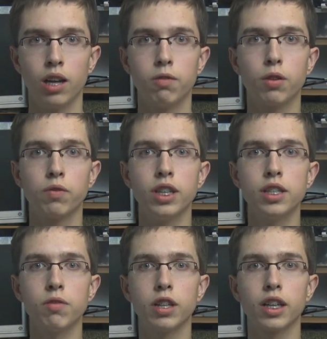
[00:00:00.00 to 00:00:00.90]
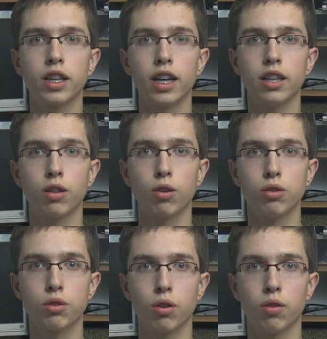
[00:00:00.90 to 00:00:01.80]
From this we can get
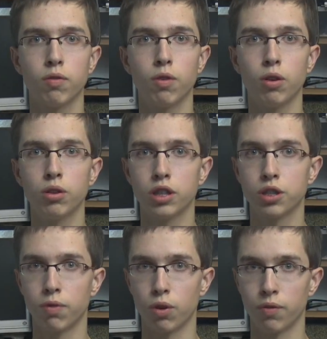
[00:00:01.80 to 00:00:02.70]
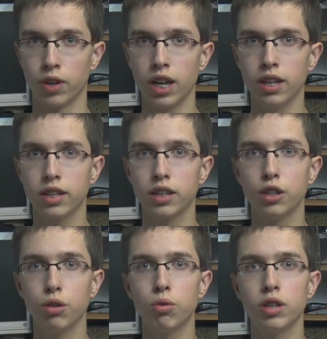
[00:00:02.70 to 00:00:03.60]
also a voltage formula
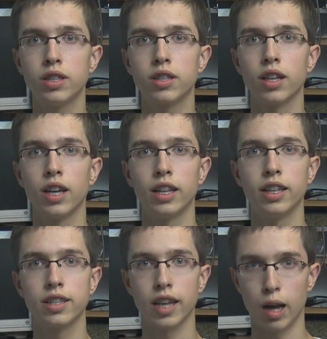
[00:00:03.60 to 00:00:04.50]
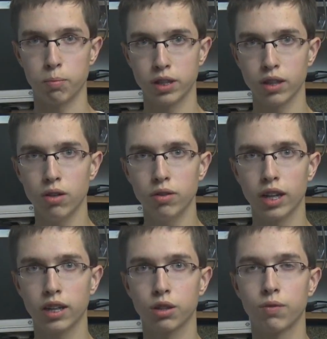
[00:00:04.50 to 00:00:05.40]
that U is this epsilon,
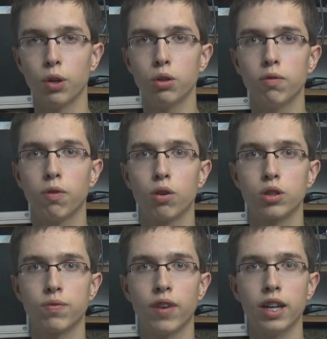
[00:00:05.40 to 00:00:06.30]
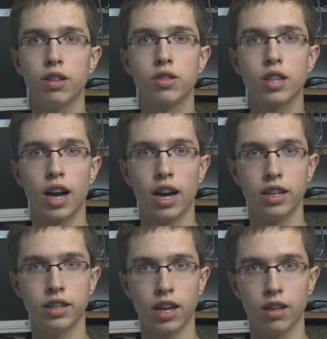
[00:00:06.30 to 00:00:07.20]
electromotive force, minus
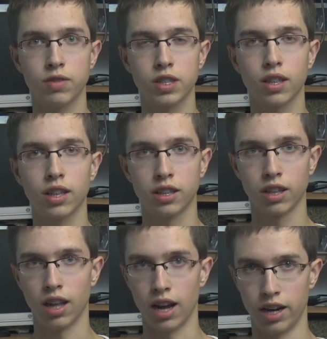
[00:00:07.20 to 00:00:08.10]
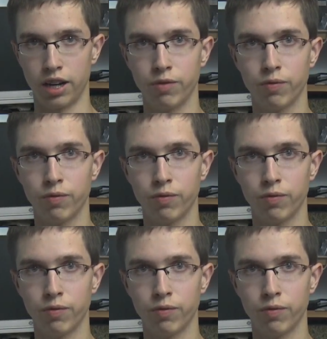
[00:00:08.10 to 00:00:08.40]
I times little r.